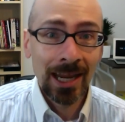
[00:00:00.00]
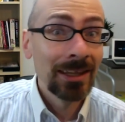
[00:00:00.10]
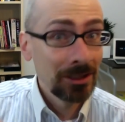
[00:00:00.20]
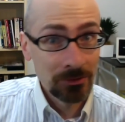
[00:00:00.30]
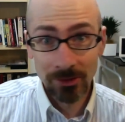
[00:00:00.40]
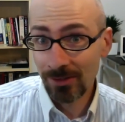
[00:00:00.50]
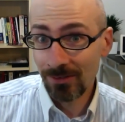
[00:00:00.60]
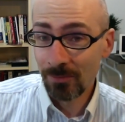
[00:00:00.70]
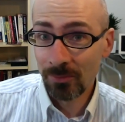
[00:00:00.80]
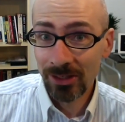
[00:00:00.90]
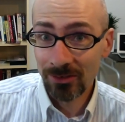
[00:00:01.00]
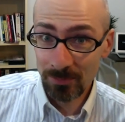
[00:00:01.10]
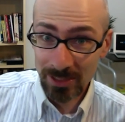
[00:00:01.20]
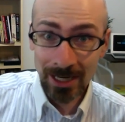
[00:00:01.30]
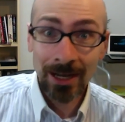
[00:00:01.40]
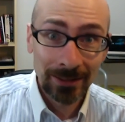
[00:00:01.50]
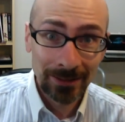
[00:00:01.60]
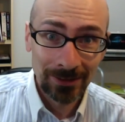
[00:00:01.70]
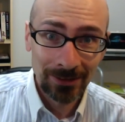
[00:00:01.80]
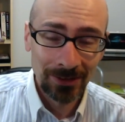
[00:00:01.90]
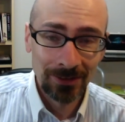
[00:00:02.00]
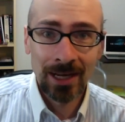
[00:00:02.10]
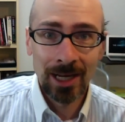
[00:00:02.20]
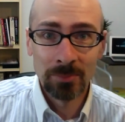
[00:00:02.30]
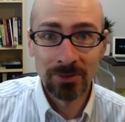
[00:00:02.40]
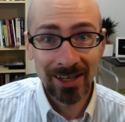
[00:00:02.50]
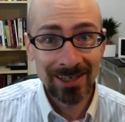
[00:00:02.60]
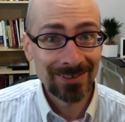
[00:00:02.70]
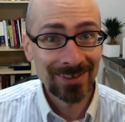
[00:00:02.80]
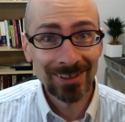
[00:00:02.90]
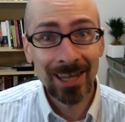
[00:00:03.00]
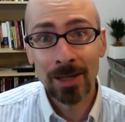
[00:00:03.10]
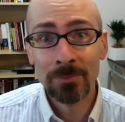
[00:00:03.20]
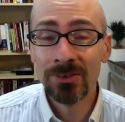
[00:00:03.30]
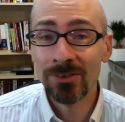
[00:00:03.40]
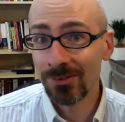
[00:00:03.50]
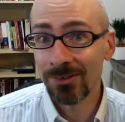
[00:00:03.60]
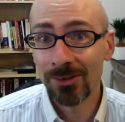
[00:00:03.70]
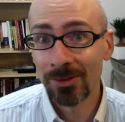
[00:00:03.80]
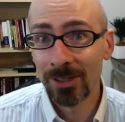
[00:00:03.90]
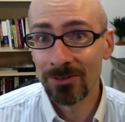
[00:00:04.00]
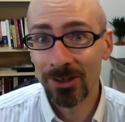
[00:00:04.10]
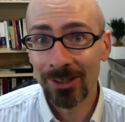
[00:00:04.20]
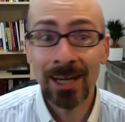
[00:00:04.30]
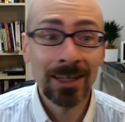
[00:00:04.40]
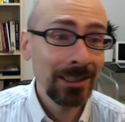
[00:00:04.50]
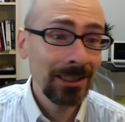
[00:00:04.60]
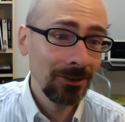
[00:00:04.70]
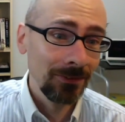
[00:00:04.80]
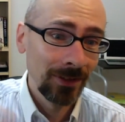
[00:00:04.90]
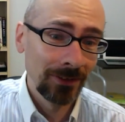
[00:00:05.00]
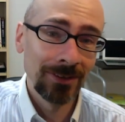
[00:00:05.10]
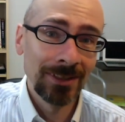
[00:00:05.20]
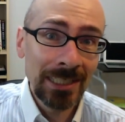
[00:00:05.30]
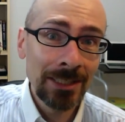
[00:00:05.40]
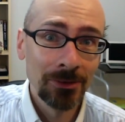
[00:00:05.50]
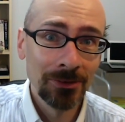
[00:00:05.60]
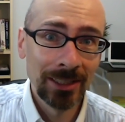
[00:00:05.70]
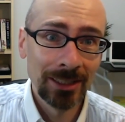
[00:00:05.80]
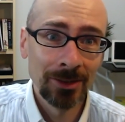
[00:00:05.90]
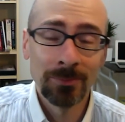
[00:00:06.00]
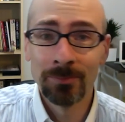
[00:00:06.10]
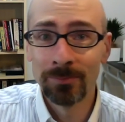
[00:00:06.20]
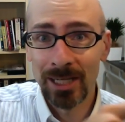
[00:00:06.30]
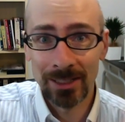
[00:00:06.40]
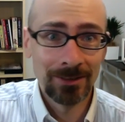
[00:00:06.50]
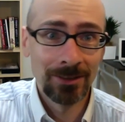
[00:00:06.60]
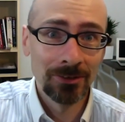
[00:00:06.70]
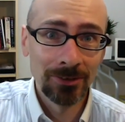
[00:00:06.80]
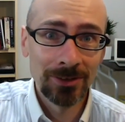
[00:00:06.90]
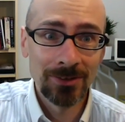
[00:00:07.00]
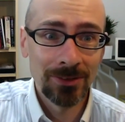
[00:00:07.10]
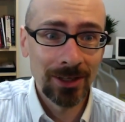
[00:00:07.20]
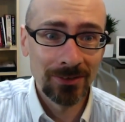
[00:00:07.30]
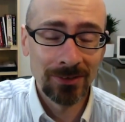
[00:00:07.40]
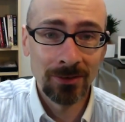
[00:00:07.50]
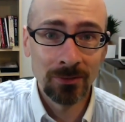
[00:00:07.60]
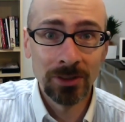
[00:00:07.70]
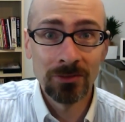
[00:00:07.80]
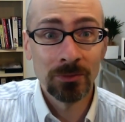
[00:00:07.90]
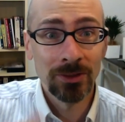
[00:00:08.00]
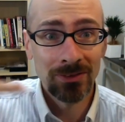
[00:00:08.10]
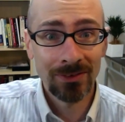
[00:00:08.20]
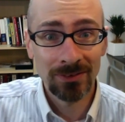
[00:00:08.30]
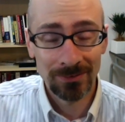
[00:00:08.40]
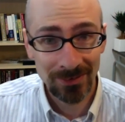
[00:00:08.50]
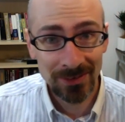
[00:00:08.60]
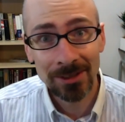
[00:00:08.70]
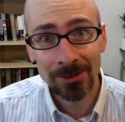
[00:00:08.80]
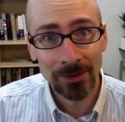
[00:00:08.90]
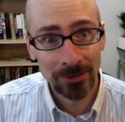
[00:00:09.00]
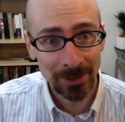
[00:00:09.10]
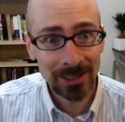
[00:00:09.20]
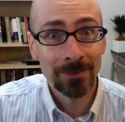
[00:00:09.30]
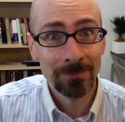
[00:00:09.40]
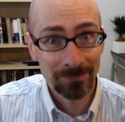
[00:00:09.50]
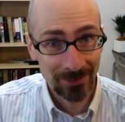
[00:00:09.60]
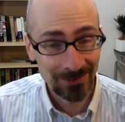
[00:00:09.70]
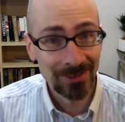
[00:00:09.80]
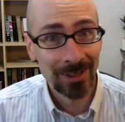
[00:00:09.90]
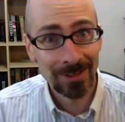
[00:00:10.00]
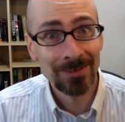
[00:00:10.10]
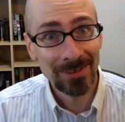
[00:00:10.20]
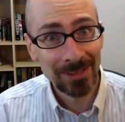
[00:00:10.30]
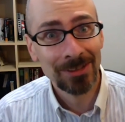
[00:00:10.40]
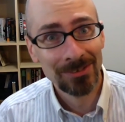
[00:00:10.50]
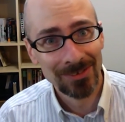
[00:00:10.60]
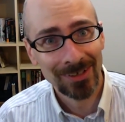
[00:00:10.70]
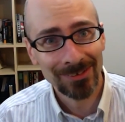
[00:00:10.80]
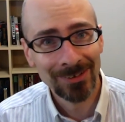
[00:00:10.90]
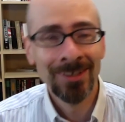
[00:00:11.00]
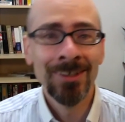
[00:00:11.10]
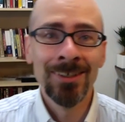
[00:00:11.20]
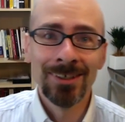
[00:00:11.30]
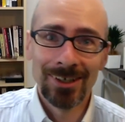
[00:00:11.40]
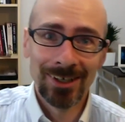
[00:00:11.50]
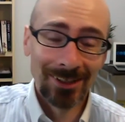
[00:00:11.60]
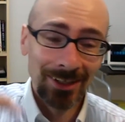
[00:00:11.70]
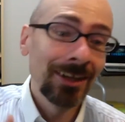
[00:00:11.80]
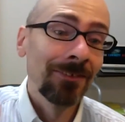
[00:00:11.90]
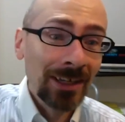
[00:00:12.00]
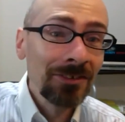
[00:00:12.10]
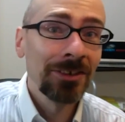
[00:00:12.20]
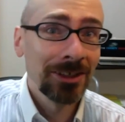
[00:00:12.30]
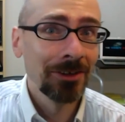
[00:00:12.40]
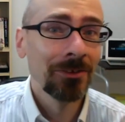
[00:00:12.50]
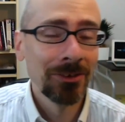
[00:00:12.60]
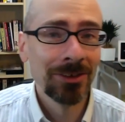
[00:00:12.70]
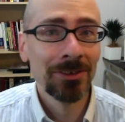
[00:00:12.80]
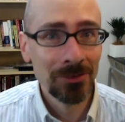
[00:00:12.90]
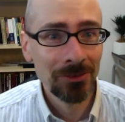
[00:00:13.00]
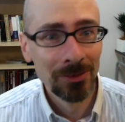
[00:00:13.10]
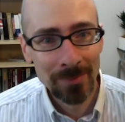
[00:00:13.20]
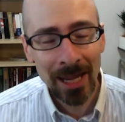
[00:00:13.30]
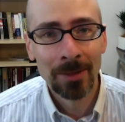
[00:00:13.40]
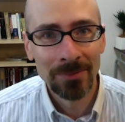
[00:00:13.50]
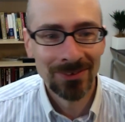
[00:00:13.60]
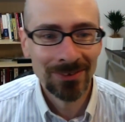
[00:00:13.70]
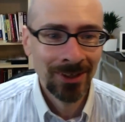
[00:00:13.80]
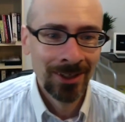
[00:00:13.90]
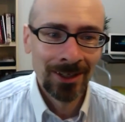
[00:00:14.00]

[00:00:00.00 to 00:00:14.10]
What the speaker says: And then you look at some of the players behind this app. Niantic Labs, started by John Hanke, who founded Keyhole Inc. back in the early 2000s, which was seeded with money from the CIA's In-Q-Tel, that eventually got rolled into Google Maps.